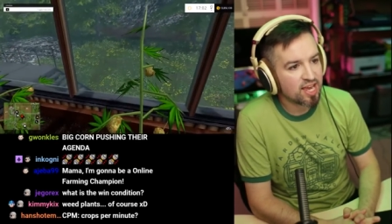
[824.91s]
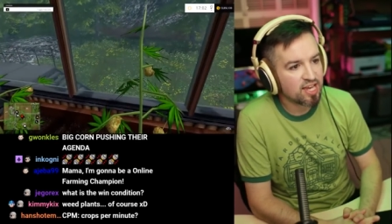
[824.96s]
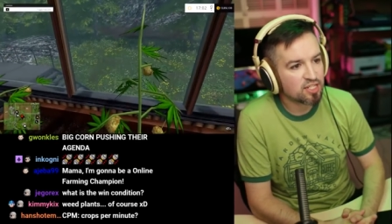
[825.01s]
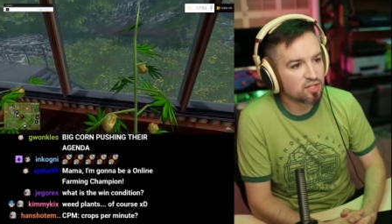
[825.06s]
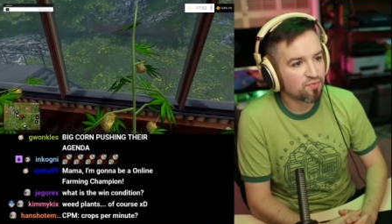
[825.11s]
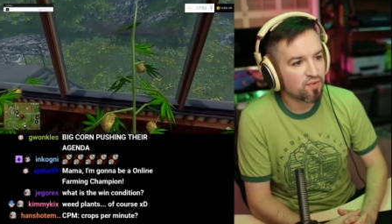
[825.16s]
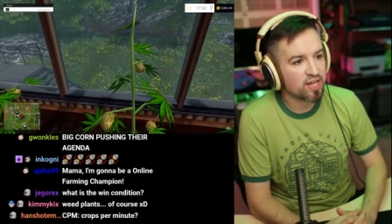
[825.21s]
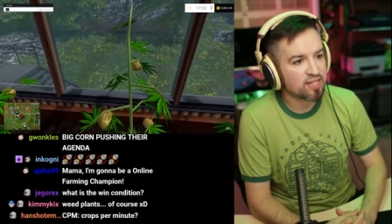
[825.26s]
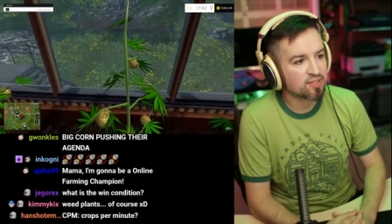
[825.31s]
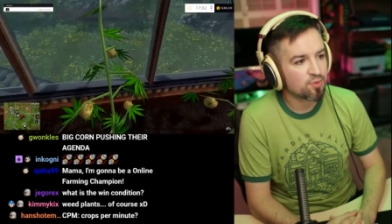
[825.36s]

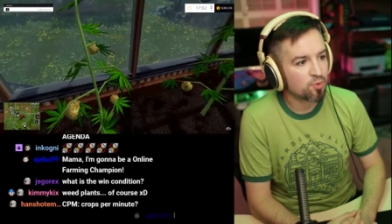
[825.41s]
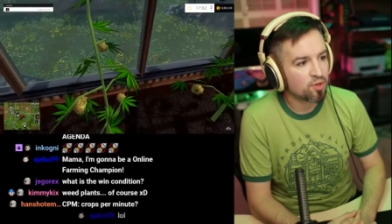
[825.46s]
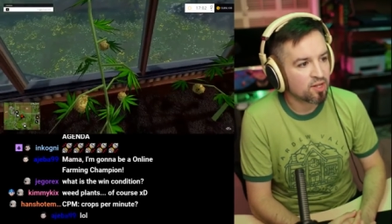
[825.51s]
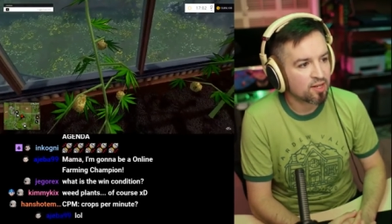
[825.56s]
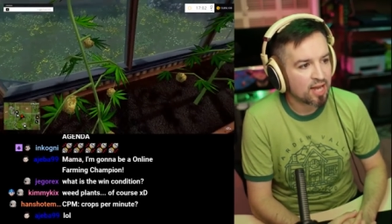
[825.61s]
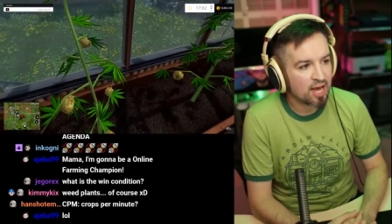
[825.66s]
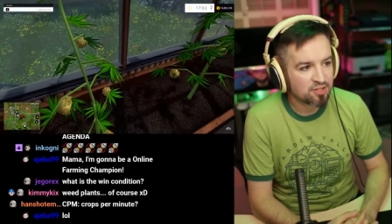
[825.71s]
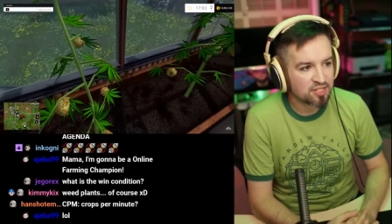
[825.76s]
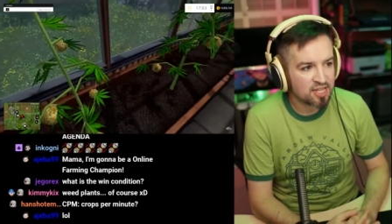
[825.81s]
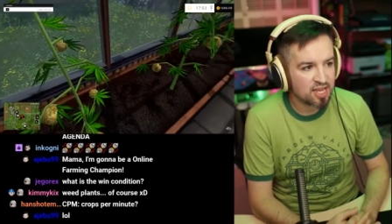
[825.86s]
Each event will
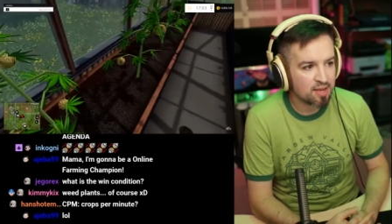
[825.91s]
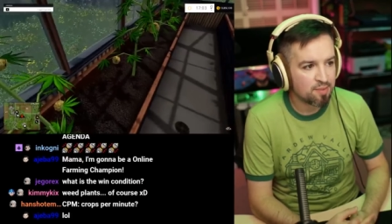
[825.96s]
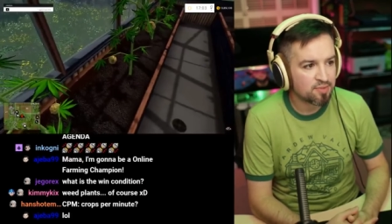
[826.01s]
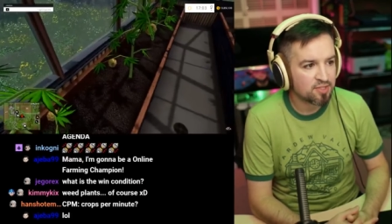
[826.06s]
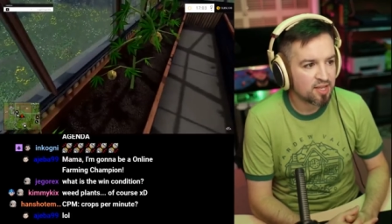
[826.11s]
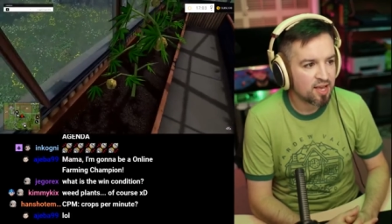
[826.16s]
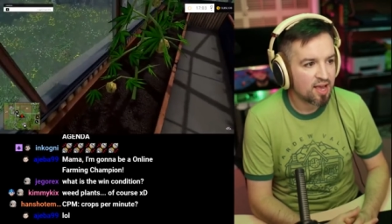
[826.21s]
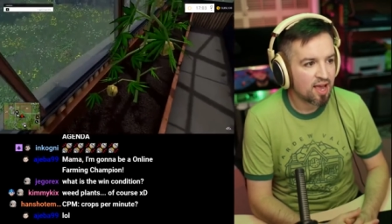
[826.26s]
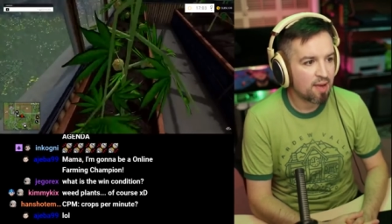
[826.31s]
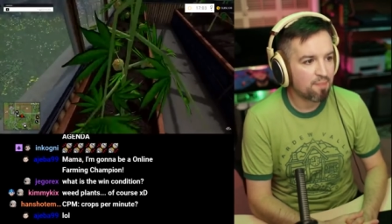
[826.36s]
allow
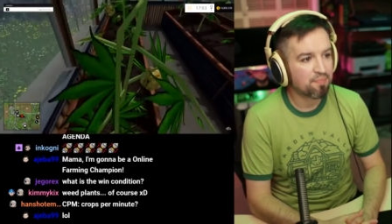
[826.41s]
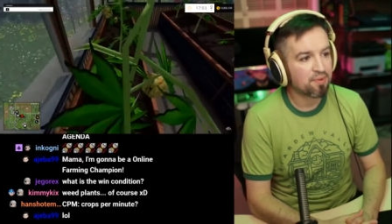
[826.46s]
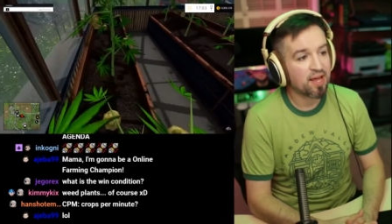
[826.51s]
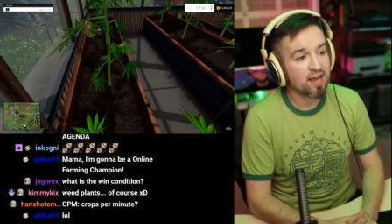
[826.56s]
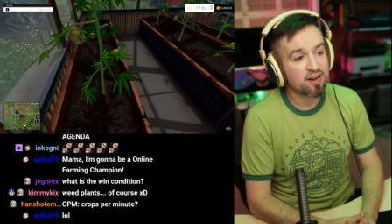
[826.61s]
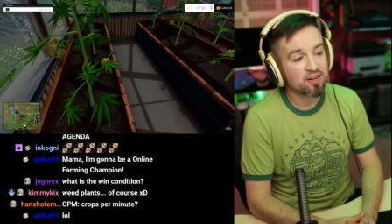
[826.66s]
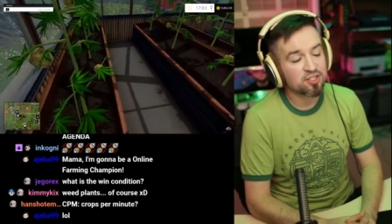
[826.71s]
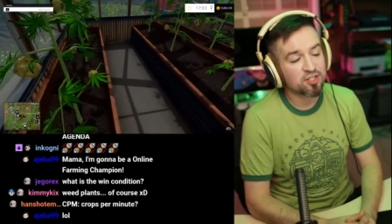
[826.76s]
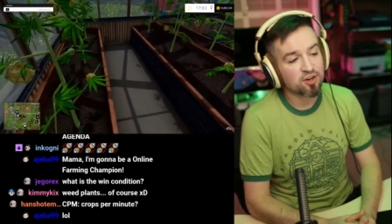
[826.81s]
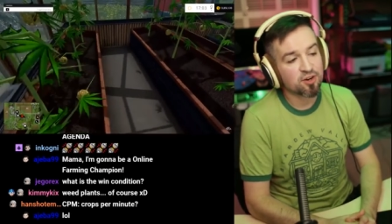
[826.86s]
teams and
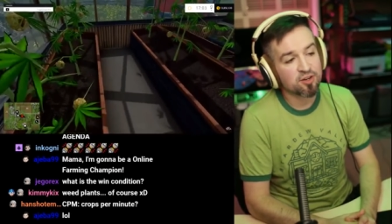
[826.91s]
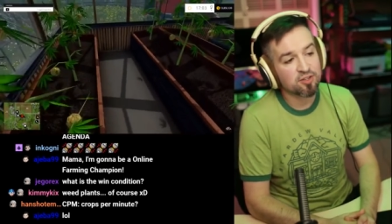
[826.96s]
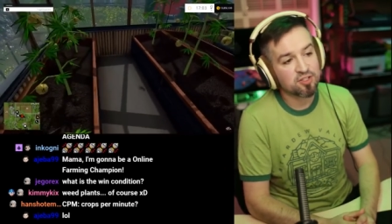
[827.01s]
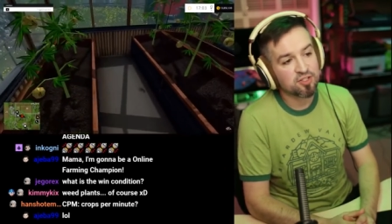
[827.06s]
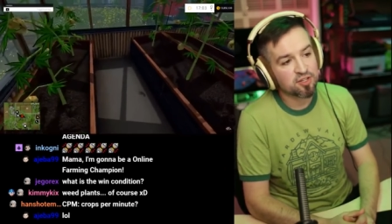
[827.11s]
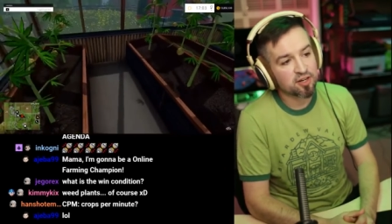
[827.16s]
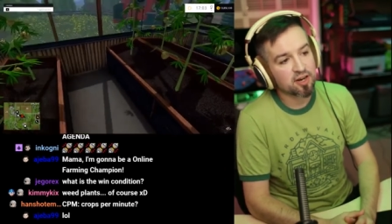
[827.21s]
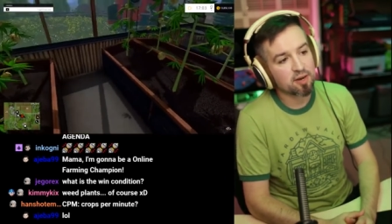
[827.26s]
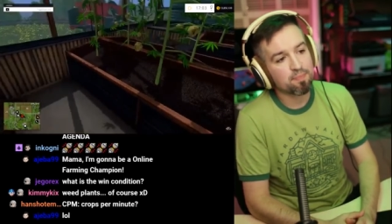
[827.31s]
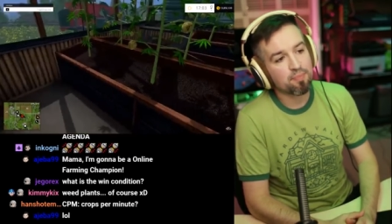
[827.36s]
players to
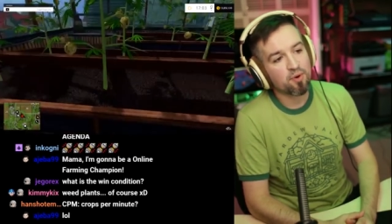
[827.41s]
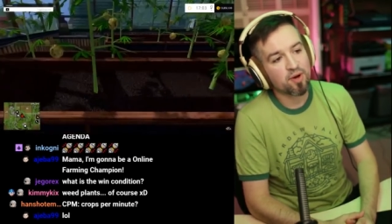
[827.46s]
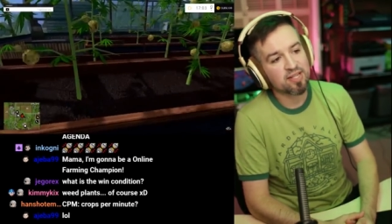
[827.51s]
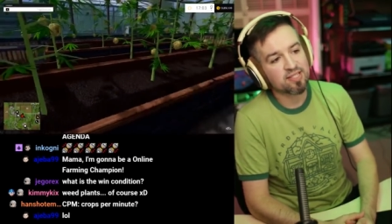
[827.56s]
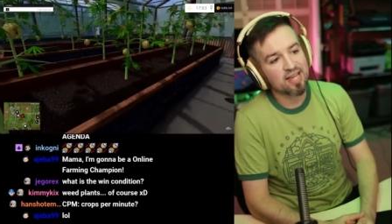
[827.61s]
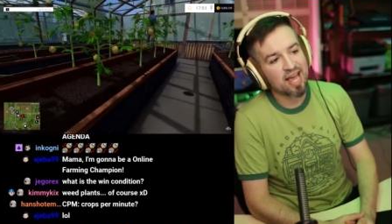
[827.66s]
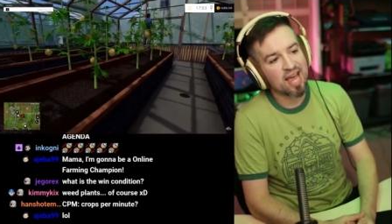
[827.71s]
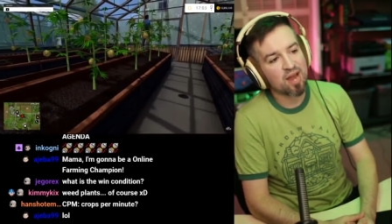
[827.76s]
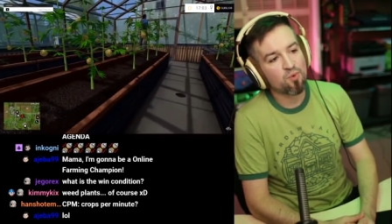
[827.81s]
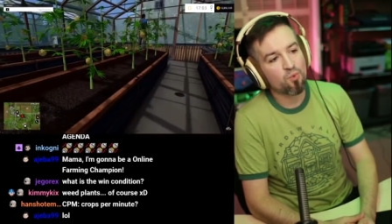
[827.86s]
earn circuit
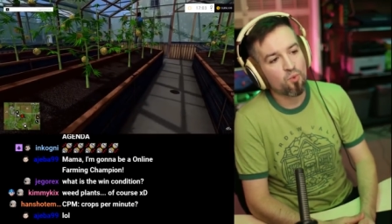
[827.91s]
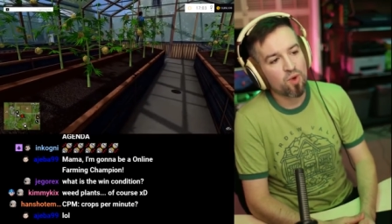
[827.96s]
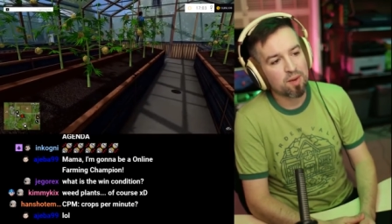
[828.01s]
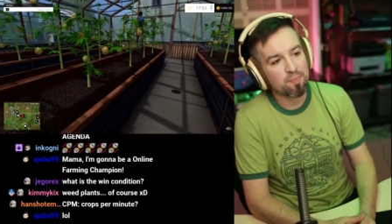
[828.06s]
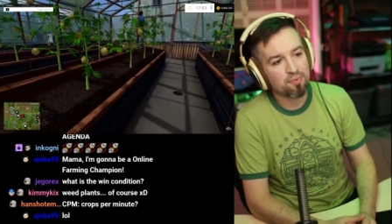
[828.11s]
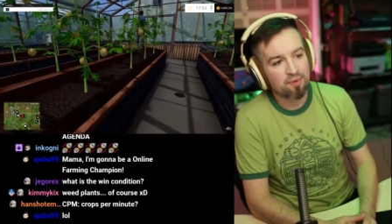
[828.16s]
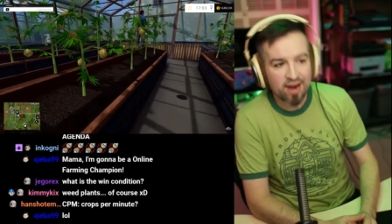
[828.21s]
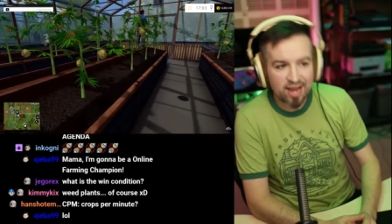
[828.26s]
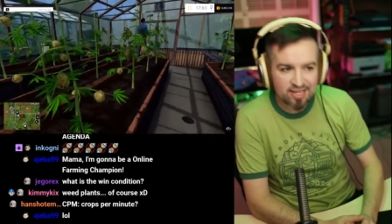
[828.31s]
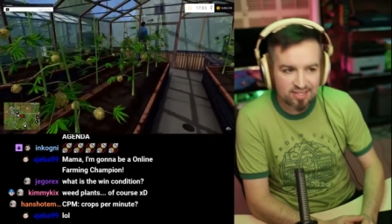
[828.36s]
points and
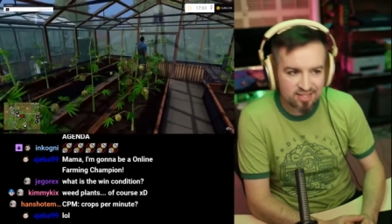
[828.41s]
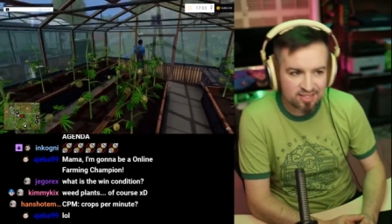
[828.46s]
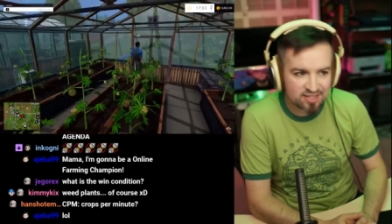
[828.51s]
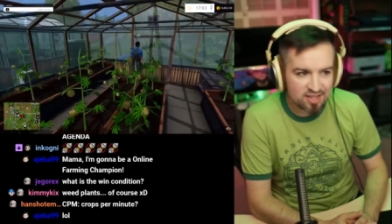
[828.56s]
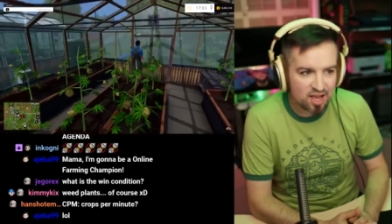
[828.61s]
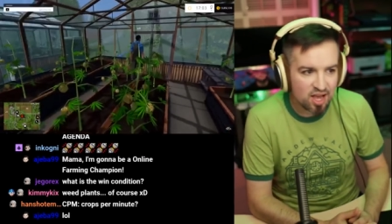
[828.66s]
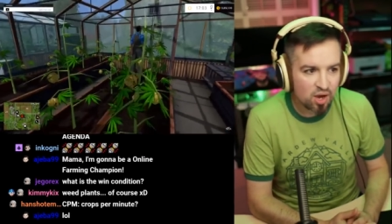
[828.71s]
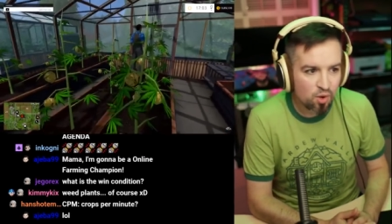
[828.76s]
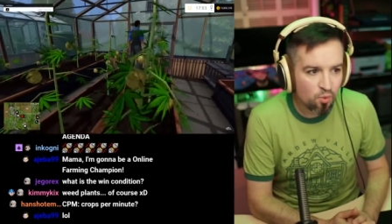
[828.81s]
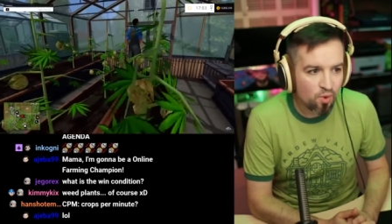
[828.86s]
win
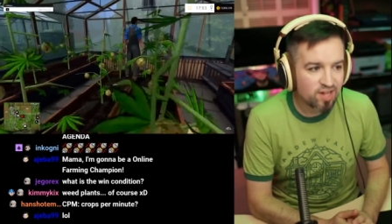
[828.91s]
prizes.